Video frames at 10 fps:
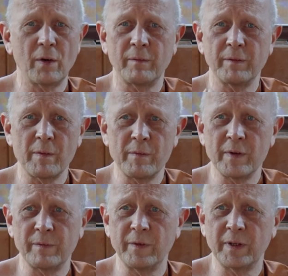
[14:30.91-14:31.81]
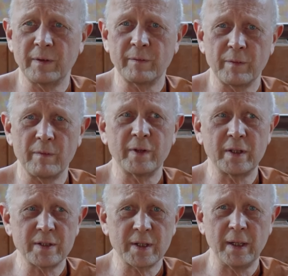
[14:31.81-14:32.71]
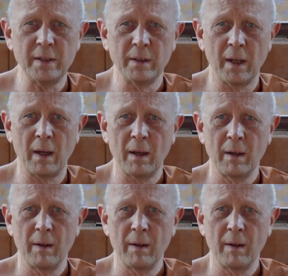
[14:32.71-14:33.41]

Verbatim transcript: or with, with, the, with the skin, yeah?